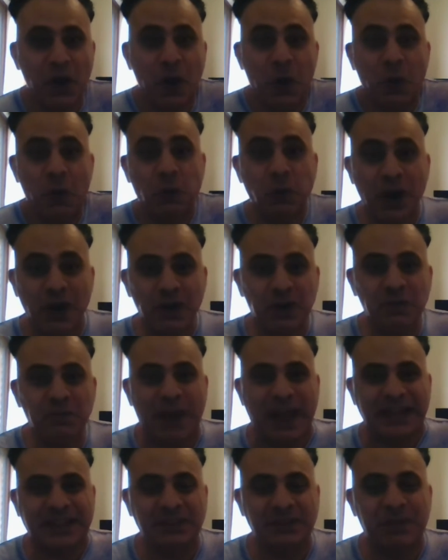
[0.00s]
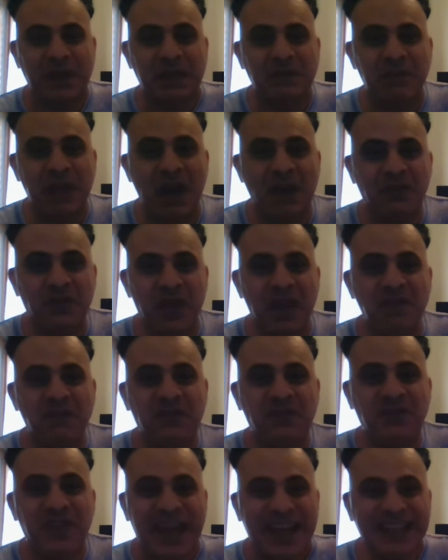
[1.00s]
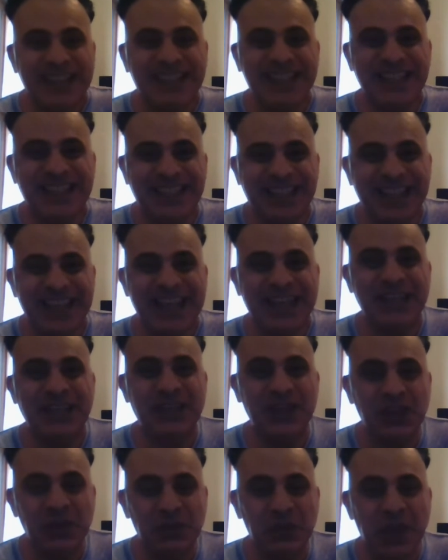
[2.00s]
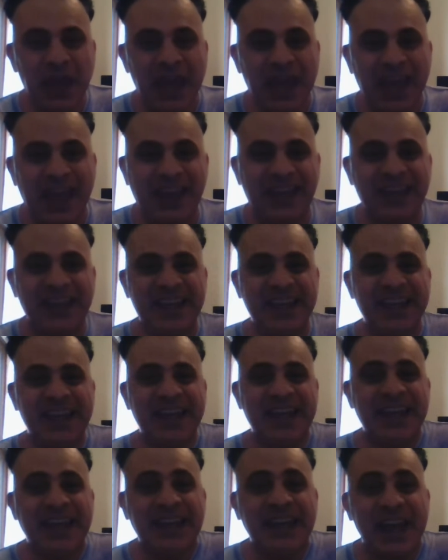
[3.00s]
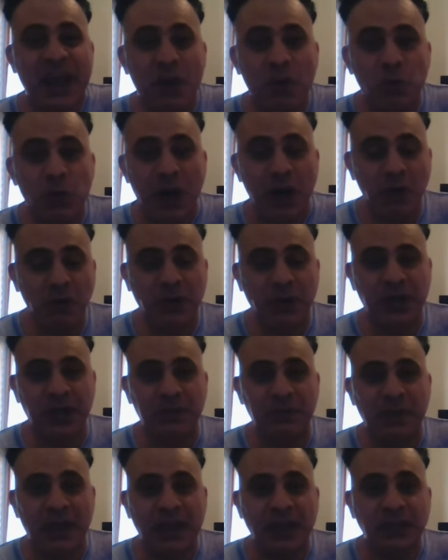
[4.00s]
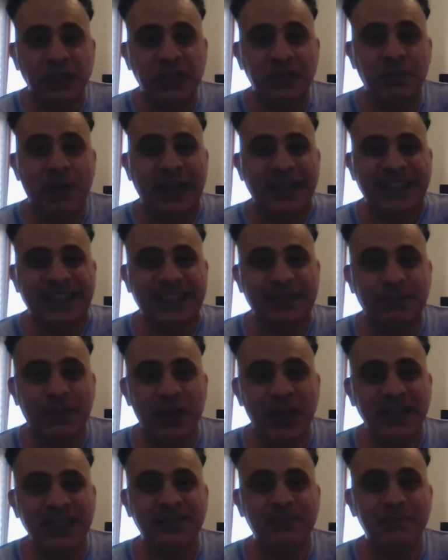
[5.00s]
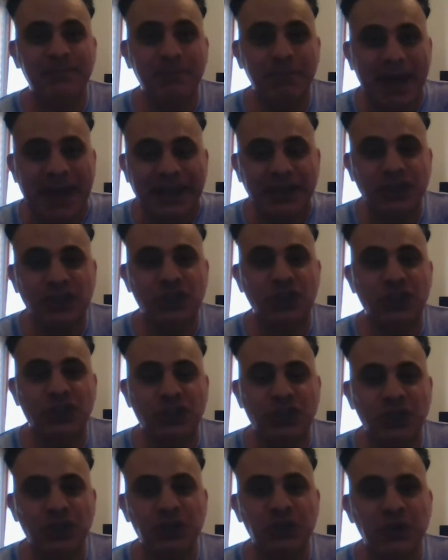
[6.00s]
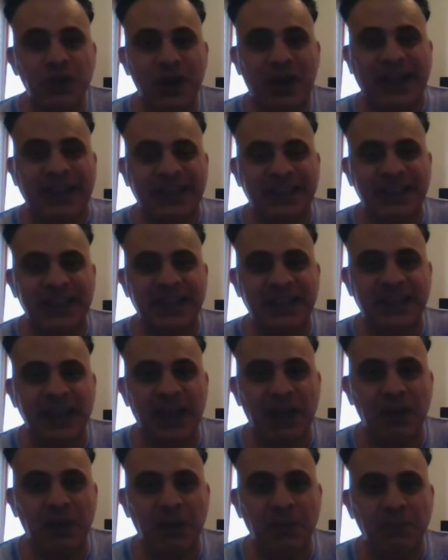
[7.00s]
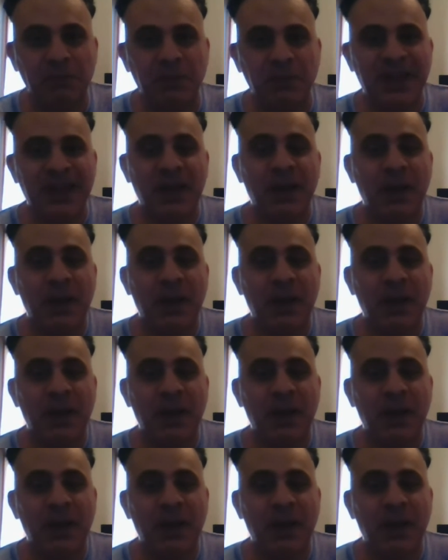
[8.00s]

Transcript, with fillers: Welcome back to Big Mouth and fancy seeing you here. Now, welcome to my Spurs Manchester United um,